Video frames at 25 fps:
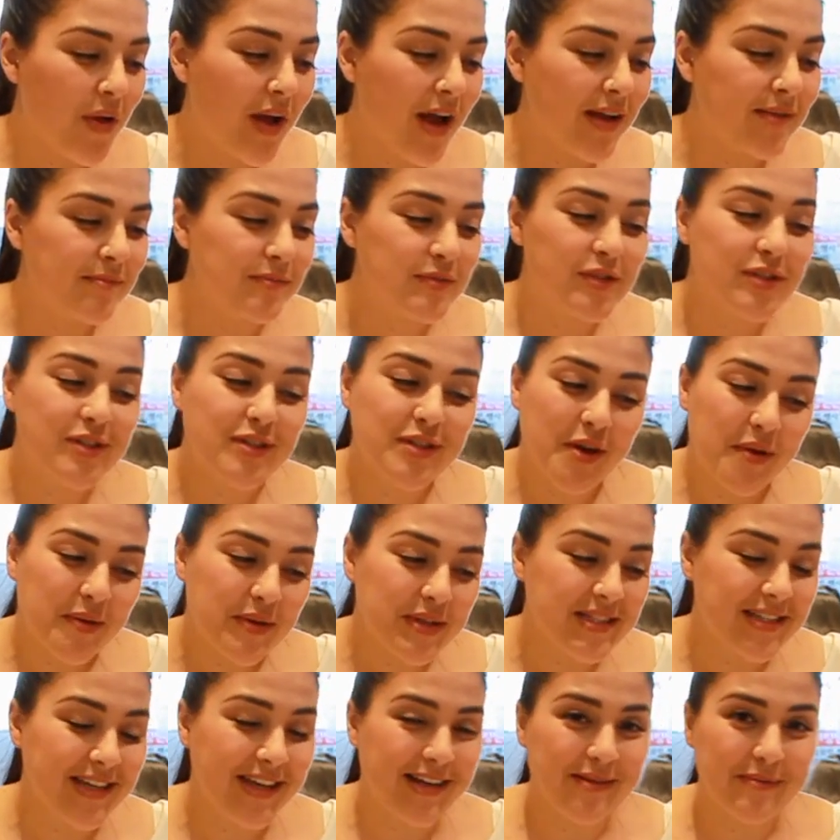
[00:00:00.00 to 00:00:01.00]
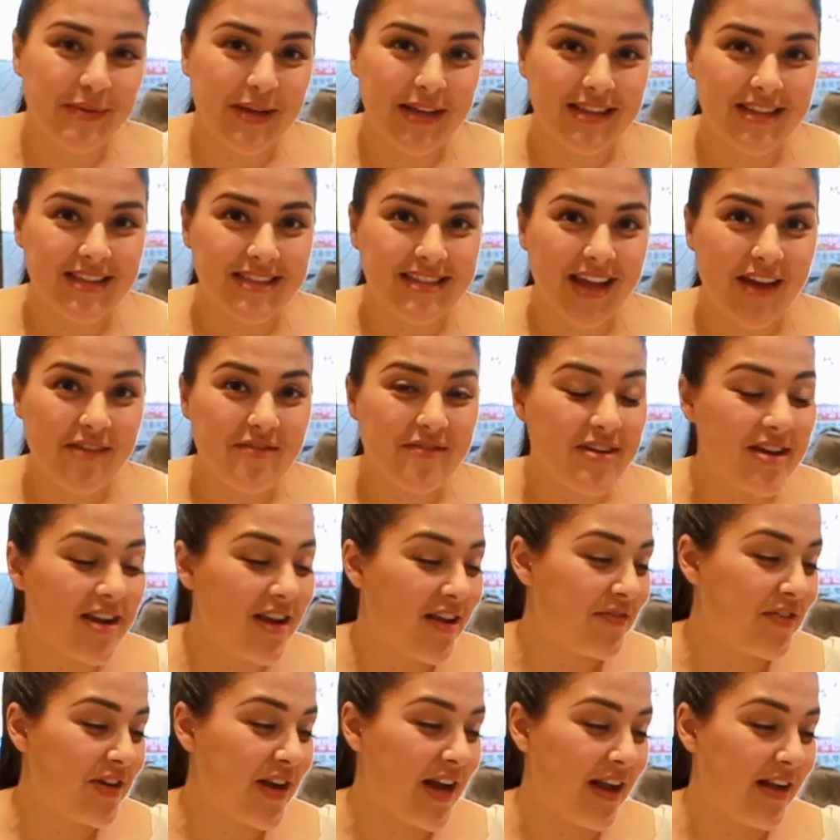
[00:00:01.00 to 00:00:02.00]
I'm so excited about this. I've
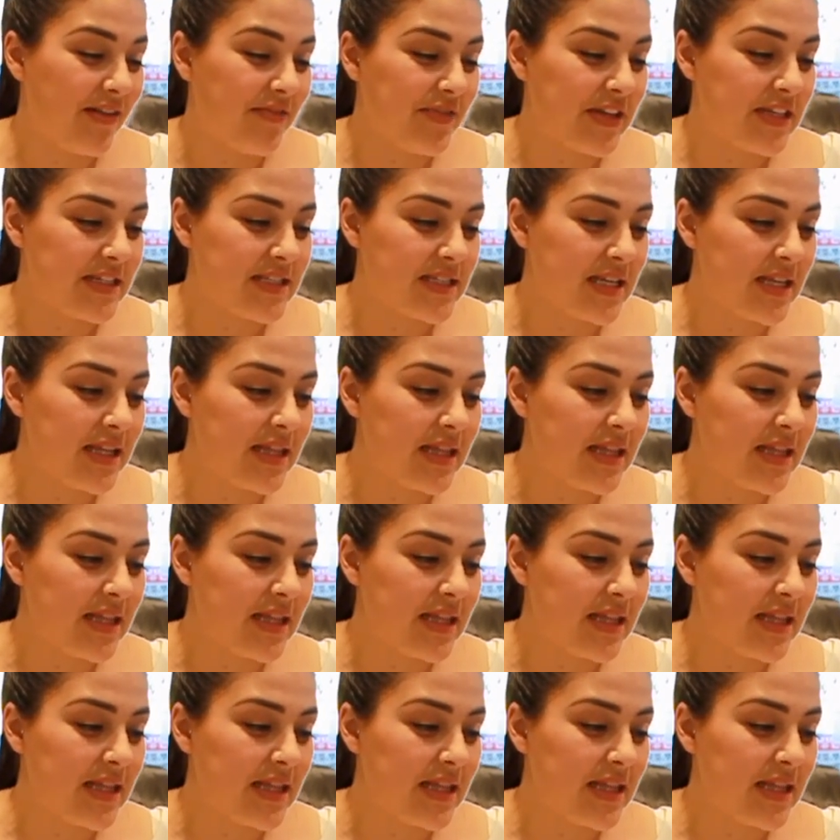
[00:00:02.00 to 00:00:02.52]
never had this.